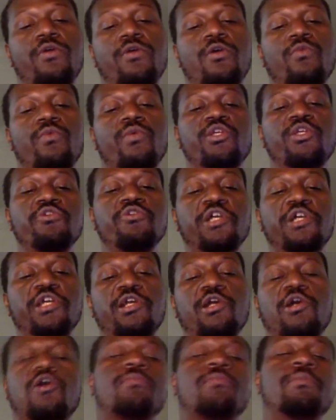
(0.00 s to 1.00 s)
When you look at
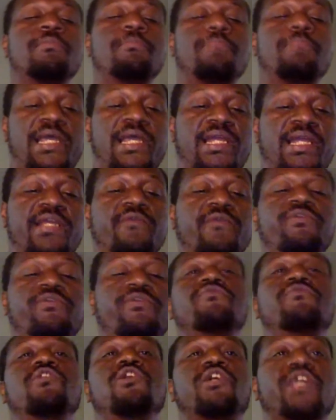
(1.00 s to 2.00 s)
urban planning, when
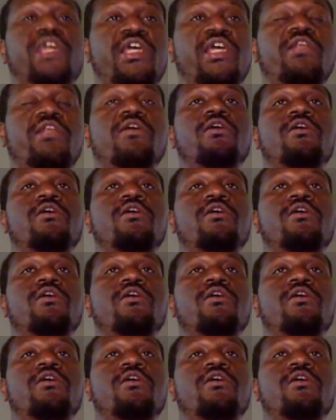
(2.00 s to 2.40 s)
you look at